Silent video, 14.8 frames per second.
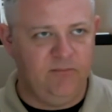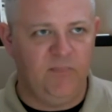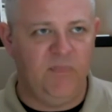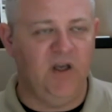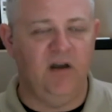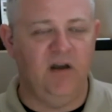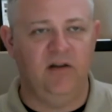
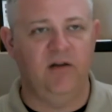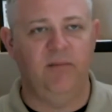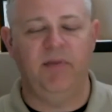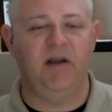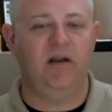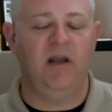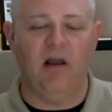the
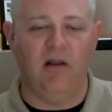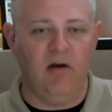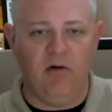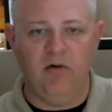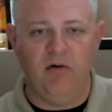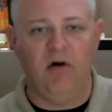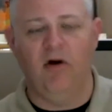big
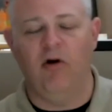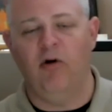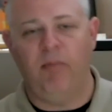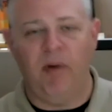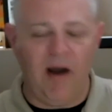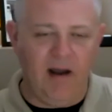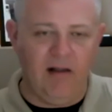yellow
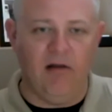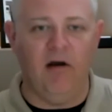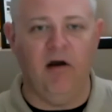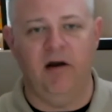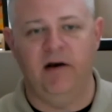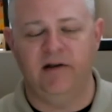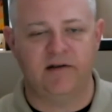
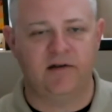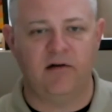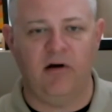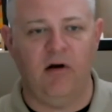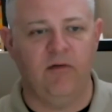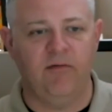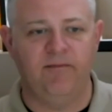pylon is
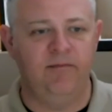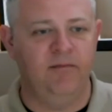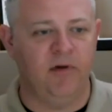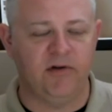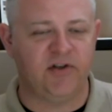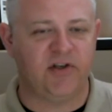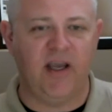called
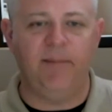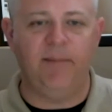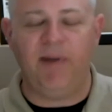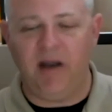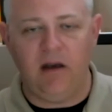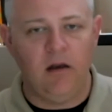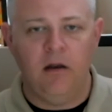
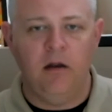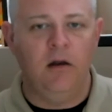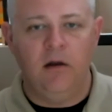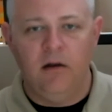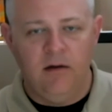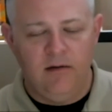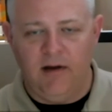Skippy,
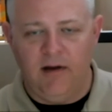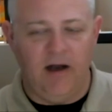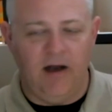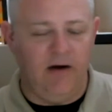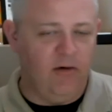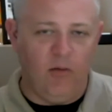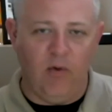I
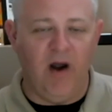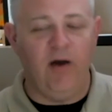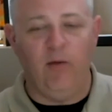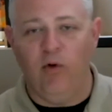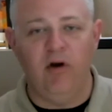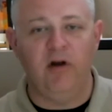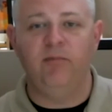don't know why
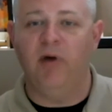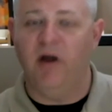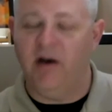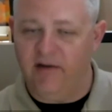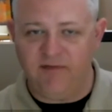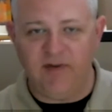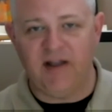it would,
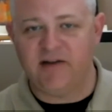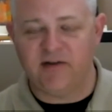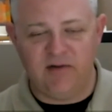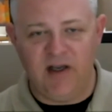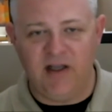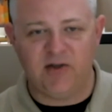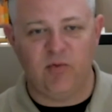but if
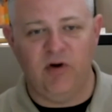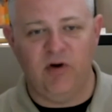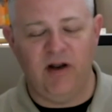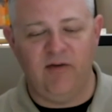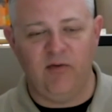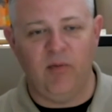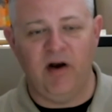that's what
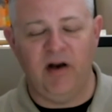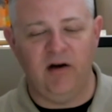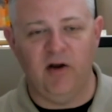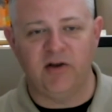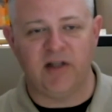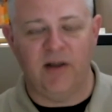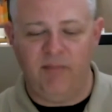everybody
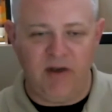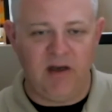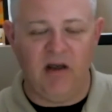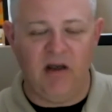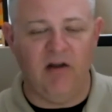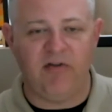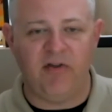knows that big
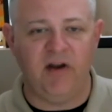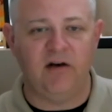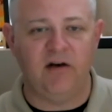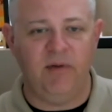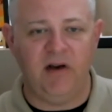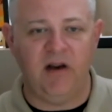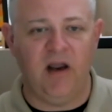yellow thing
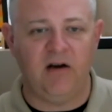to be